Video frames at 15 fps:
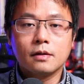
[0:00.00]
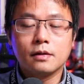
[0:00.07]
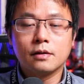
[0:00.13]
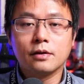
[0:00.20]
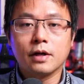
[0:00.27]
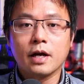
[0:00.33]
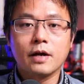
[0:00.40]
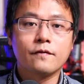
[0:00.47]

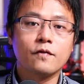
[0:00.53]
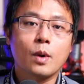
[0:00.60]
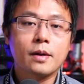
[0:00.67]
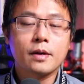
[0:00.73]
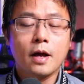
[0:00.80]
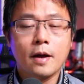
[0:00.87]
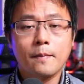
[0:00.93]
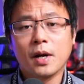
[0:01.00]
Good day,
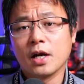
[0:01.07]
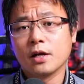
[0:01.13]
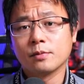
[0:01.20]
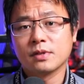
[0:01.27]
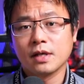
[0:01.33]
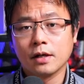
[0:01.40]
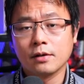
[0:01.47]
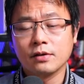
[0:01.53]
everyone, my name
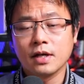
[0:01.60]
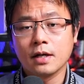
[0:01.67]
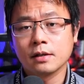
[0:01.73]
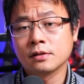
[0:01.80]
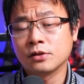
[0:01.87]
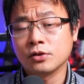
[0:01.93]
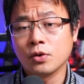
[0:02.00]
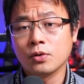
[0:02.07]
is Carl
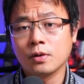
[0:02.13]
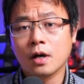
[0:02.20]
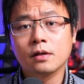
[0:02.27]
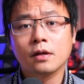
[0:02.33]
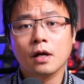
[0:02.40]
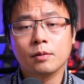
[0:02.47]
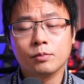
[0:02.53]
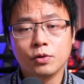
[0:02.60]
Young, your
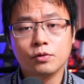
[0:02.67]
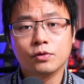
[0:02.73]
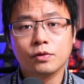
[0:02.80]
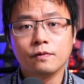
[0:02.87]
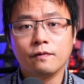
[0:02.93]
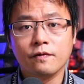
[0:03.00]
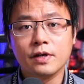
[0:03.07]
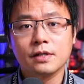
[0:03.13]
online
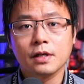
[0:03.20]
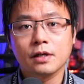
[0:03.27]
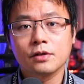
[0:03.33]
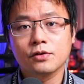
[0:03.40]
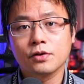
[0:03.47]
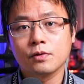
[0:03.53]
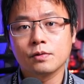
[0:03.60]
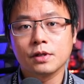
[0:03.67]
YouTube visa
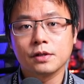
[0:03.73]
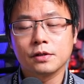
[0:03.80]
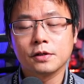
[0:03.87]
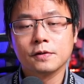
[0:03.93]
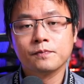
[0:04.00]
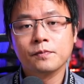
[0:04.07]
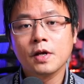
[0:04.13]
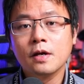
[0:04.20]

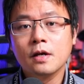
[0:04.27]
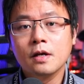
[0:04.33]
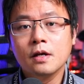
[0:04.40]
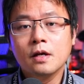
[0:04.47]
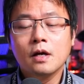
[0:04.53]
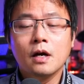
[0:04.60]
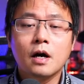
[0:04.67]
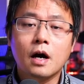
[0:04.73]
consultant.
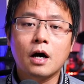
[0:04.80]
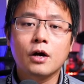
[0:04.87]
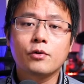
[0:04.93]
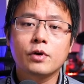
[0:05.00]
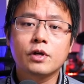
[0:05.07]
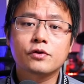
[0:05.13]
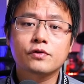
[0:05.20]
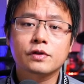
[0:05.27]
Are
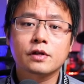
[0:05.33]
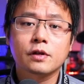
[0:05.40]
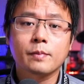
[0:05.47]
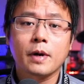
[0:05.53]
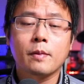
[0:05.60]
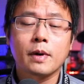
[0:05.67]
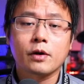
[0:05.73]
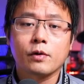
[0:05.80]
you interested
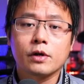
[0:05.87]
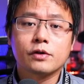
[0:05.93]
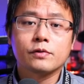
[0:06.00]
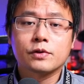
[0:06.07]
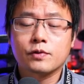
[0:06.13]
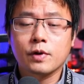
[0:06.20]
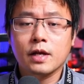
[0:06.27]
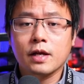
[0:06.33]
about migrating to
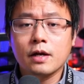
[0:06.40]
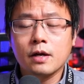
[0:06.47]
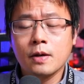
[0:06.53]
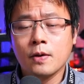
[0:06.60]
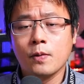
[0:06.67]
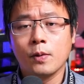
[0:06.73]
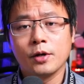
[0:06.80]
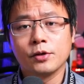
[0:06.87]
Australia?
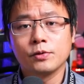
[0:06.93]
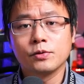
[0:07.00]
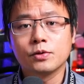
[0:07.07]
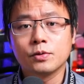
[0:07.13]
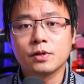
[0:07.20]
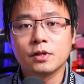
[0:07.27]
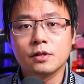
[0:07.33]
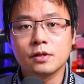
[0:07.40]
Why don't
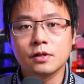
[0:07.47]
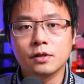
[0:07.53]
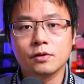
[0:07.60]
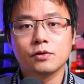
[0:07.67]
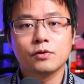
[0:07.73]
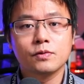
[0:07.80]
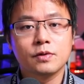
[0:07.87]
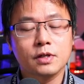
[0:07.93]
you consider
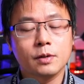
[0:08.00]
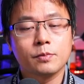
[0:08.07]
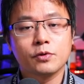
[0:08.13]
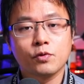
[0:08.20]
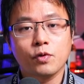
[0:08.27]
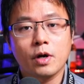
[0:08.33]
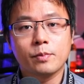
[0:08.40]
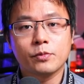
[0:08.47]
to
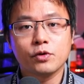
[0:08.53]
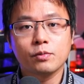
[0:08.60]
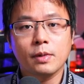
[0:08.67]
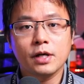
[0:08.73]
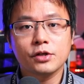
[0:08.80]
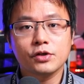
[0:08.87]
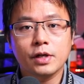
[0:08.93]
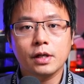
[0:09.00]
subscribe to
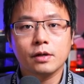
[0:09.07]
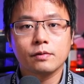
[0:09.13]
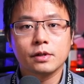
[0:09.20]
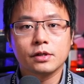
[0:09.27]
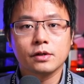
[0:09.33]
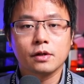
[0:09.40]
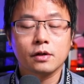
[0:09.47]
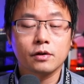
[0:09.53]
my channel and
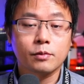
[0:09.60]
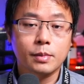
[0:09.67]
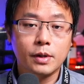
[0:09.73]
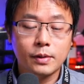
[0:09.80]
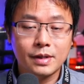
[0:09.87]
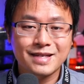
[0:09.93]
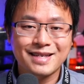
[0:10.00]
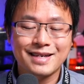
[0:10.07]
turn a little
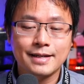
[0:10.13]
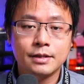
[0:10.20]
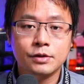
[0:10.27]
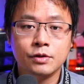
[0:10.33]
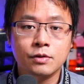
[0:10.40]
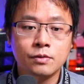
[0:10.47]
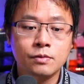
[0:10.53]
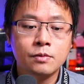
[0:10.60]
bell on the side
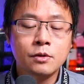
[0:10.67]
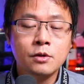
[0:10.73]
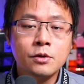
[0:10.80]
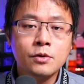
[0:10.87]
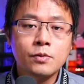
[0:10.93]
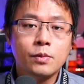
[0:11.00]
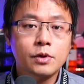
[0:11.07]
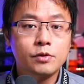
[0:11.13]
so
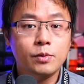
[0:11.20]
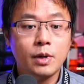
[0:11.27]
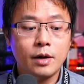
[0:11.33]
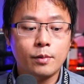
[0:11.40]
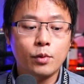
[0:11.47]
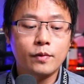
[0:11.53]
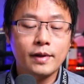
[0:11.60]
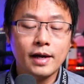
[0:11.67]
once we
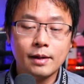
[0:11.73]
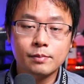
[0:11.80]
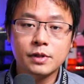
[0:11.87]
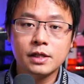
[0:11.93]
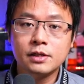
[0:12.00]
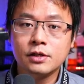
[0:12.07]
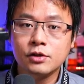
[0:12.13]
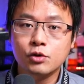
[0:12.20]
have all the
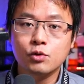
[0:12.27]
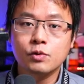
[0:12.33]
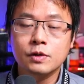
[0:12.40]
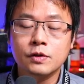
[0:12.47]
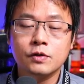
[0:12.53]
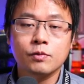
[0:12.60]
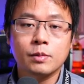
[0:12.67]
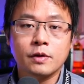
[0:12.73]
updates and
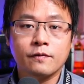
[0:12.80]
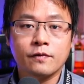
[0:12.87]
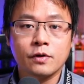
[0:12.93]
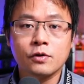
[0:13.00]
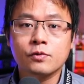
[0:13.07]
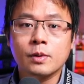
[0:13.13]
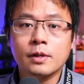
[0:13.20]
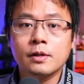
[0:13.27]
news, you'll be the
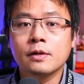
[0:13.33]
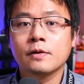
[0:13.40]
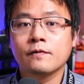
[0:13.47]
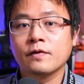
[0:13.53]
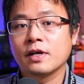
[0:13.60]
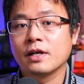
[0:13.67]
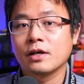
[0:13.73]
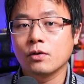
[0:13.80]
first one
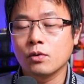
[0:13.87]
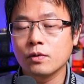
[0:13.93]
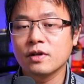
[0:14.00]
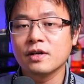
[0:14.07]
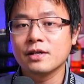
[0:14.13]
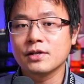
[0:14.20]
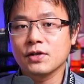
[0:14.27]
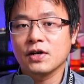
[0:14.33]
getting all the
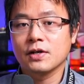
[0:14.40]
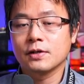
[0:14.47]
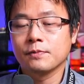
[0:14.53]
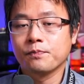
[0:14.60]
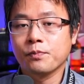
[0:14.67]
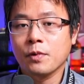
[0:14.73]
insight.